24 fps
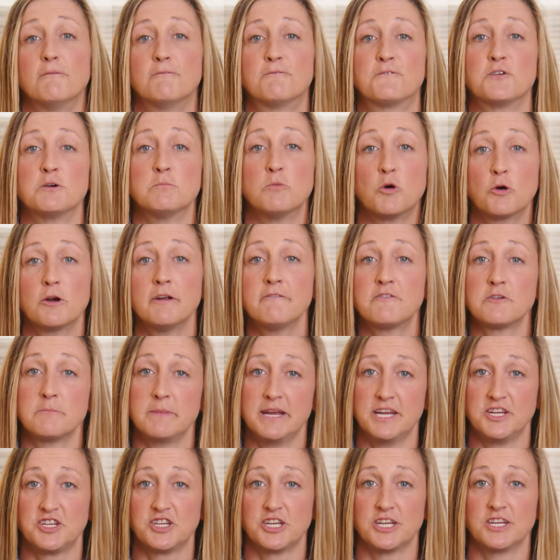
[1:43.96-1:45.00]
For more
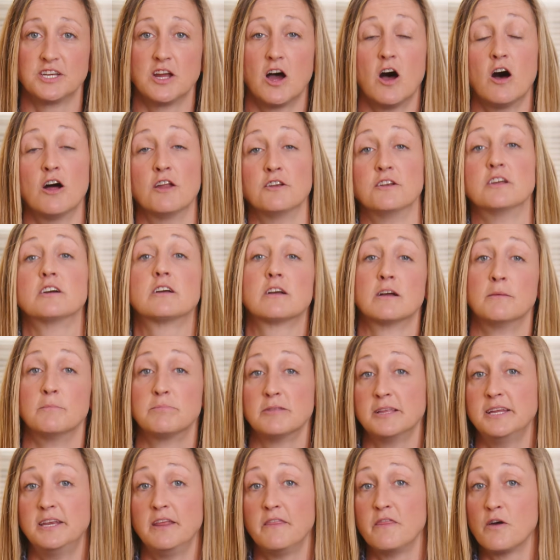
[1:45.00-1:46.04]
information on
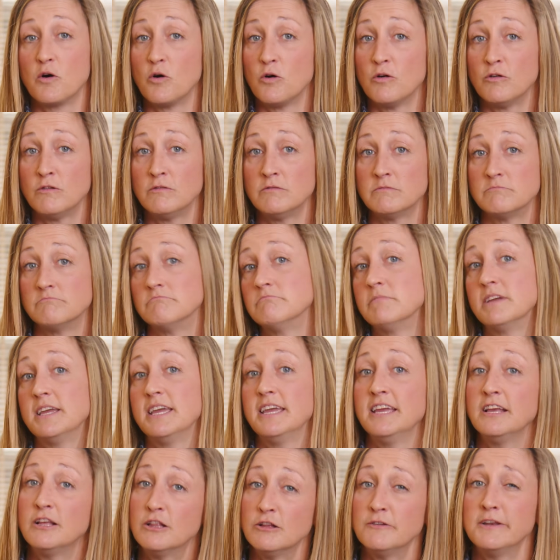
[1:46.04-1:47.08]
completing the hole,
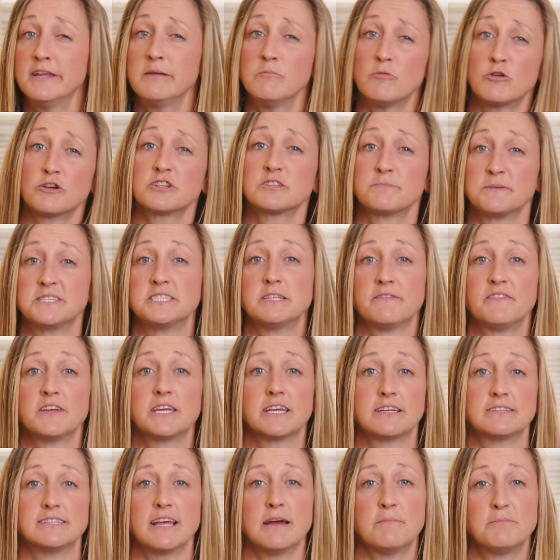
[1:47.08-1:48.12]
including more
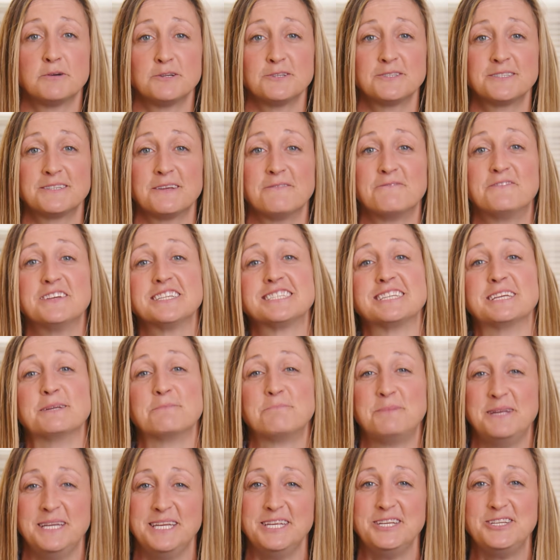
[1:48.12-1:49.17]
specific examples,
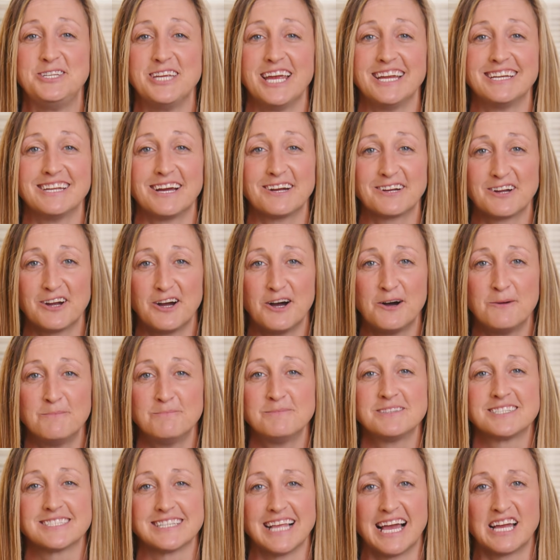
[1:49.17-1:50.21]
visit
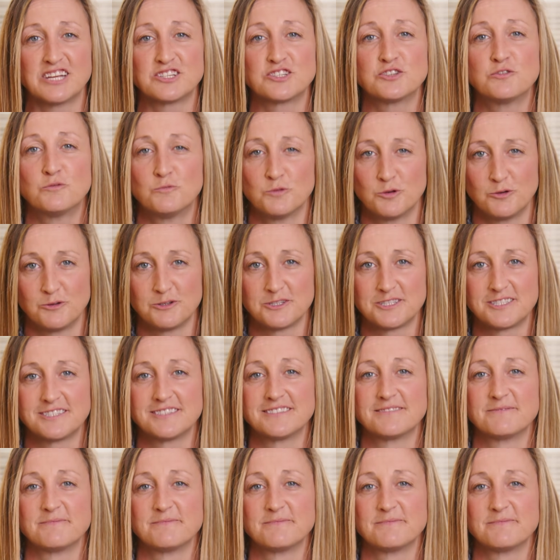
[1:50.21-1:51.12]
pdga.com/rules.